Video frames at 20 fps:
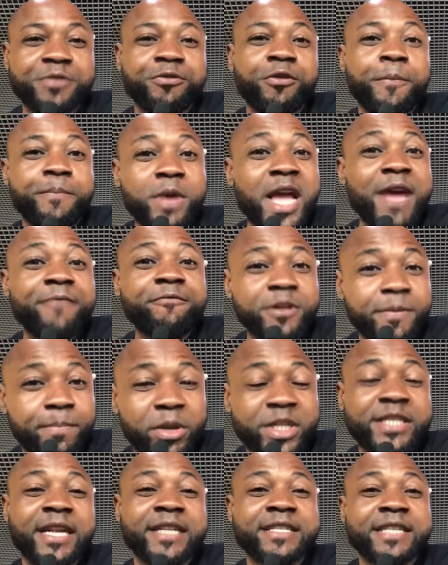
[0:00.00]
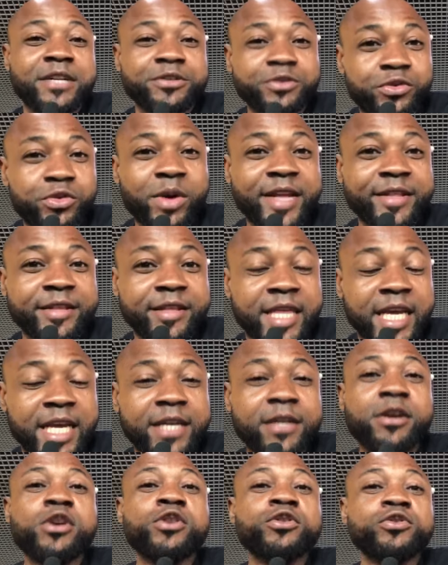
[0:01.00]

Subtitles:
for everybody that can do anything,